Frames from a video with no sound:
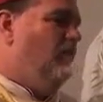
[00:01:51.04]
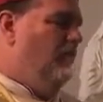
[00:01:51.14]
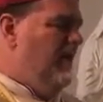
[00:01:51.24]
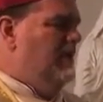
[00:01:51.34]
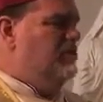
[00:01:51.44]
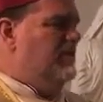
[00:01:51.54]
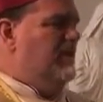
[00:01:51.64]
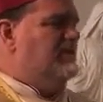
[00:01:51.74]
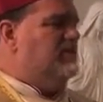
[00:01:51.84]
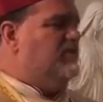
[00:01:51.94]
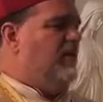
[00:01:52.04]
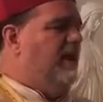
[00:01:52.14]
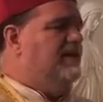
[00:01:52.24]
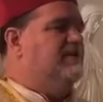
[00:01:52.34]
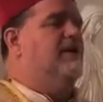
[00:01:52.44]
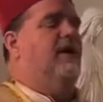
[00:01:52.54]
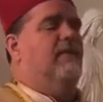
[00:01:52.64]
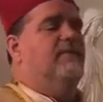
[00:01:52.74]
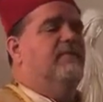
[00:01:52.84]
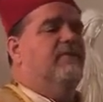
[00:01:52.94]
when Jesus Christ
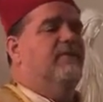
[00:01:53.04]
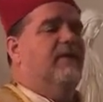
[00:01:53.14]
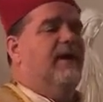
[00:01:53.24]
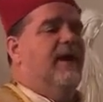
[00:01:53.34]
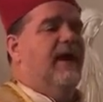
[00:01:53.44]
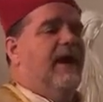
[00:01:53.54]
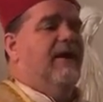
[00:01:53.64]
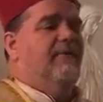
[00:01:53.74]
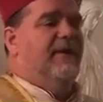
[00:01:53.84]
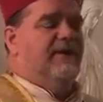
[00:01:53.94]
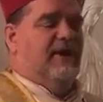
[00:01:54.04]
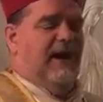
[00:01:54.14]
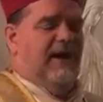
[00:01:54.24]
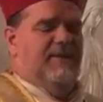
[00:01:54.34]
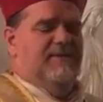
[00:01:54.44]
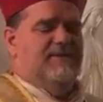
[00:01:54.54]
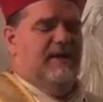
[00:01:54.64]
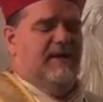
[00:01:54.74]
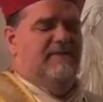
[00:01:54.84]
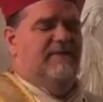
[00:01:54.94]
comes, when God the
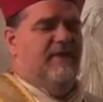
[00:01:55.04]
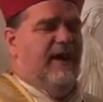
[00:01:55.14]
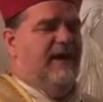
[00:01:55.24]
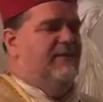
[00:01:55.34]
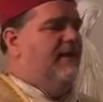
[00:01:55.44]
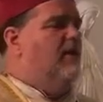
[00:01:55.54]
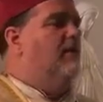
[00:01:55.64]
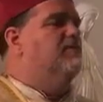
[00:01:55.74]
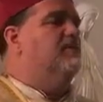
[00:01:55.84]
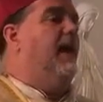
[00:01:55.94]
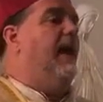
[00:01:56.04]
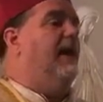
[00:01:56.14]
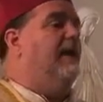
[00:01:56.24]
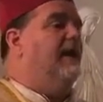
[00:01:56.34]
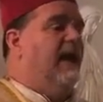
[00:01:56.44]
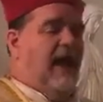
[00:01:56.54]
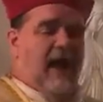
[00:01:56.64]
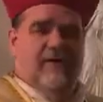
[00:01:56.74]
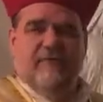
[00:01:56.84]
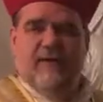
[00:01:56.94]
Son finally becomes man,
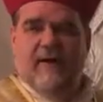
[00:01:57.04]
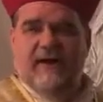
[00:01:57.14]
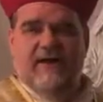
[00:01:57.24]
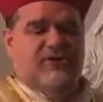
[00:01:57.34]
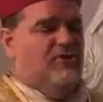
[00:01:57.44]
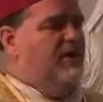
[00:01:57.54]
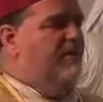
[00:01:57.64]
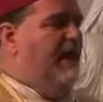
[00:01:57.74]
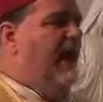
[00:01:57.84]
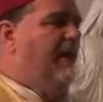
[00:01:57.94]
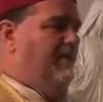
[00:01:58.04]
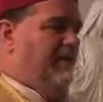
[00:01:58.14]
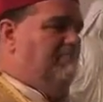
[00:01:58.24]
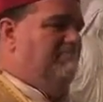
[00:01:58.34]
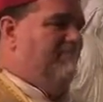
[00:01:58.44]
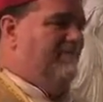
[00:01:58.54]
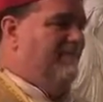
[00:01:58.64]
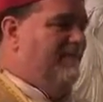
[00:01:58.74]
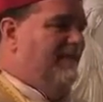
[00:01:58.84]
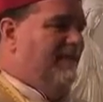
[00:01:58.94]
everybody is going to be happy.
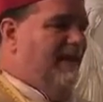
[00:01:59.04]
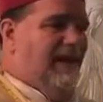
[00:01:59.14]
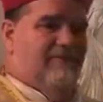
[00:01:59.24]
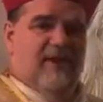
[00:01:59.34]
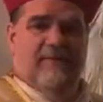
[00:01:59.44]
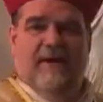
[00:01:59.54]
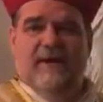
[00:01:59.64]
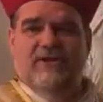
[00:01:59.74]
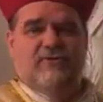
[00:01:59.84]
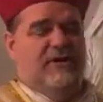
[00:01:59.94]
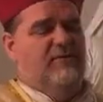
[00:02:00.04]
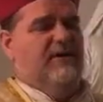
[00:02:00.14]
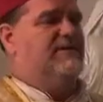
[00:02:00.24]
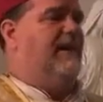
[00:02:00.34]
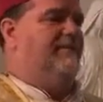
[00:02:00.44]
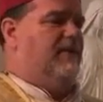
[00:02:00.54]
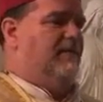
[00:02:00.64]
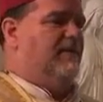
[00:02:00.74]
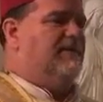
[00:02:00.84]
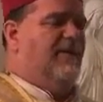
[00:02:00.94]
Everybody is going to accept
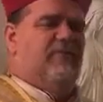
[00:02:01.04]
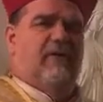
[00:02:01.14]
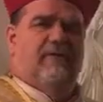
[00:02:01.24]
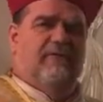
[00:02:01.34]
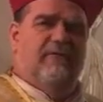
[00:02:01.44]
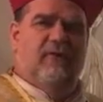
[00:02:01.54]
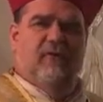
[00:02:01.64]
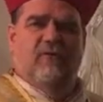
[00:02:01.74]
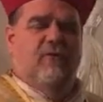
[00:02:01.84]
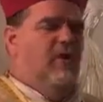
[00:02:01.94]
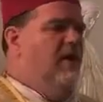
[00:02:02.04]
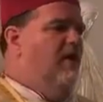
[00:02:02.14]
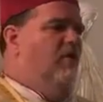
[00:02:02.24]
that, except for a few